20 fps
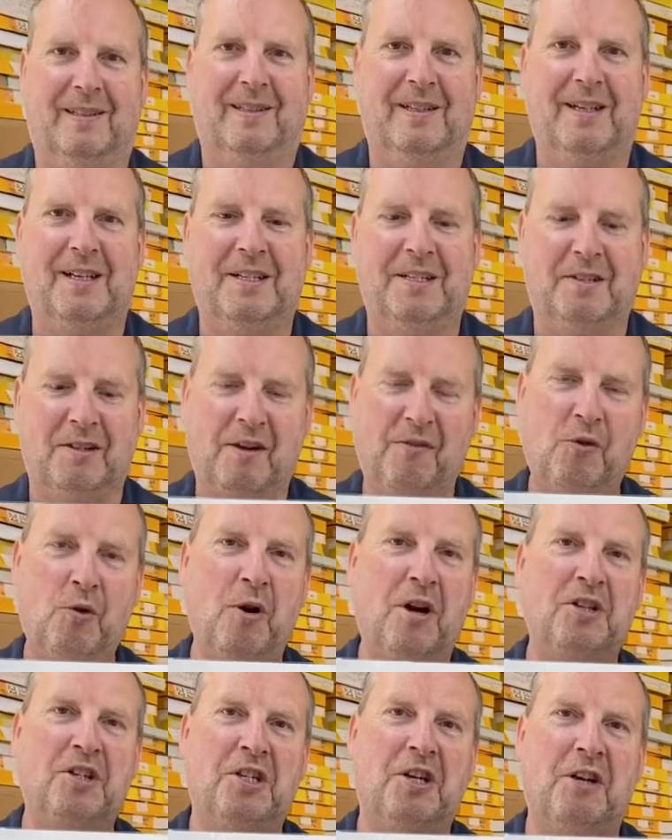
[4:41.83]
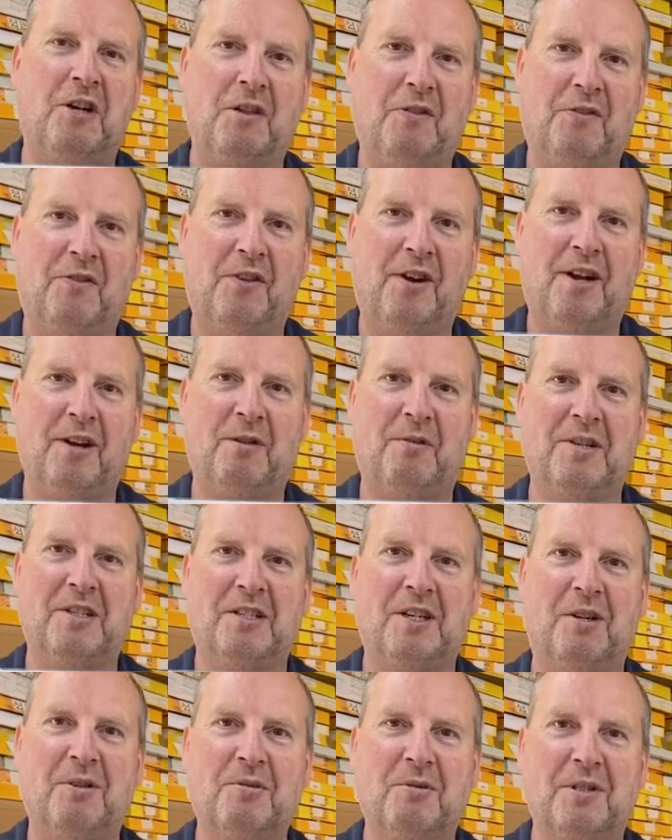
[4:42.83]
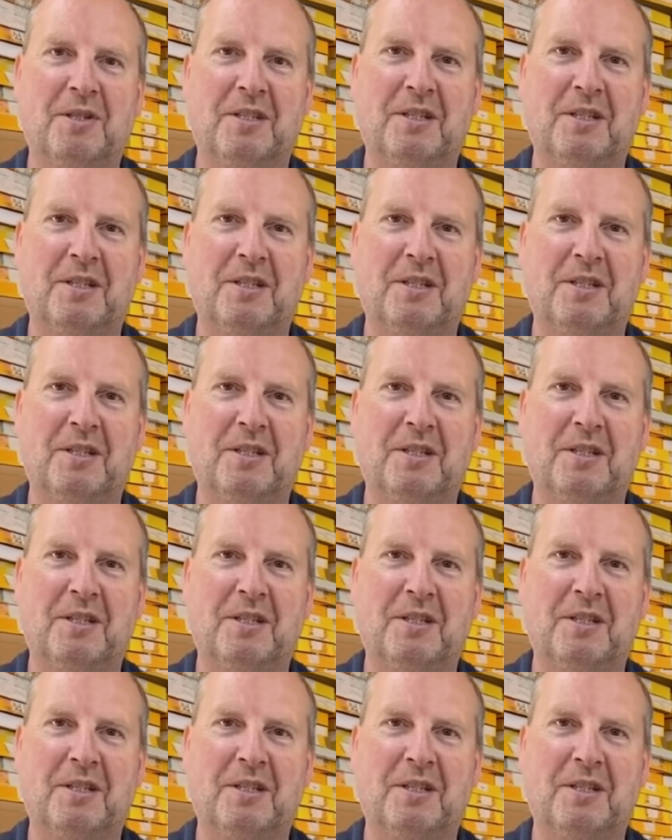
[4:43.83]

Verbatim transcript: So I thought I'd show you the final result.